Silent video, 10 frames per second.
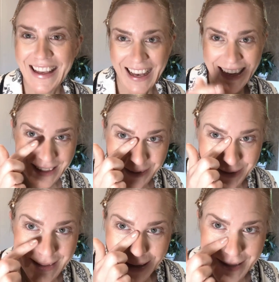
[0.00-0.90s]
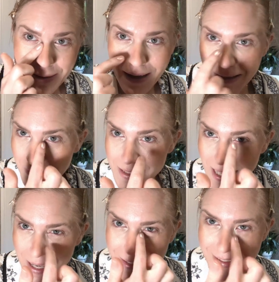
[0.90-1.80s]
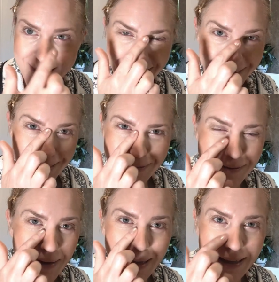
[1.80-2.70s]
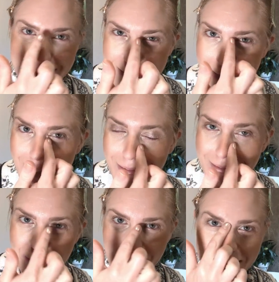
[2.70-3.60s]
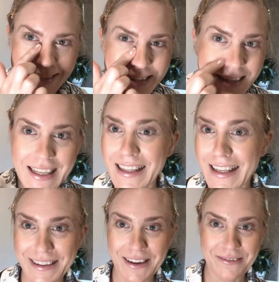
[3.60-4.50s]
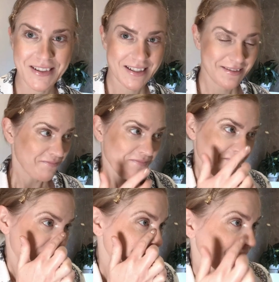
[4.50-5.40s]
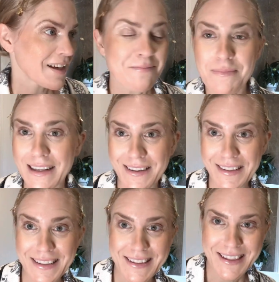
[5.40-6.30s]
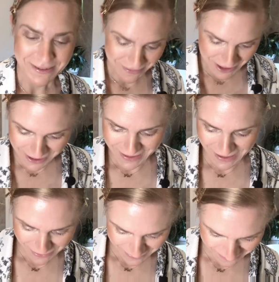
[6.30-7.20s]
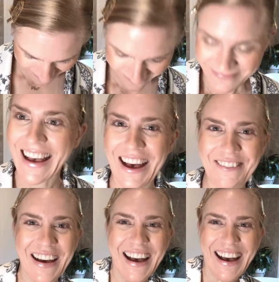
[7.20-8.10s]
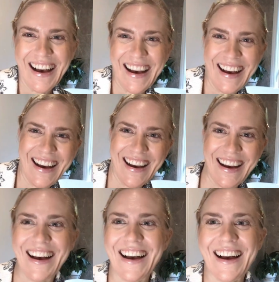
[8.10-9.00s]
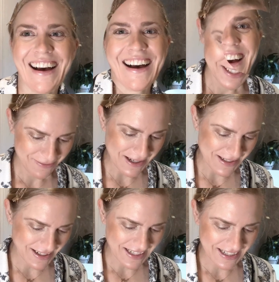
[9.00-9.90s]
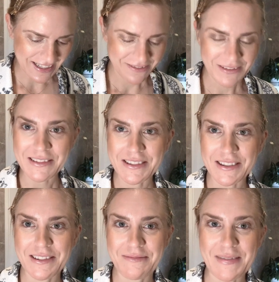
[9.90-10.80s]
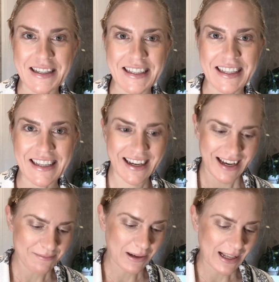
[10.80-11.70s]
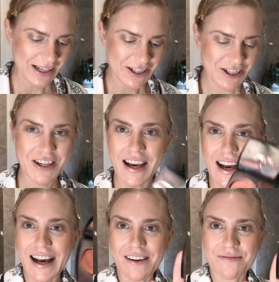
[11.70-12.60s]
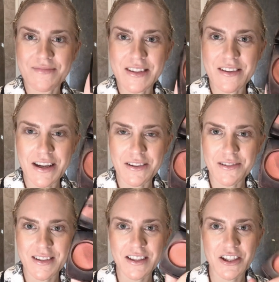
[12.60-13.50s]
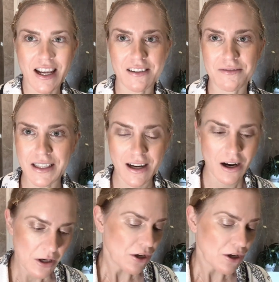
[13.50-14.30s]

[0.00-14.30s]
and it looks nice. I don't tan, so this will make it look a bit like I've been under the sun, which I never. After this one, I will do my blush. So I use this Chanel one now.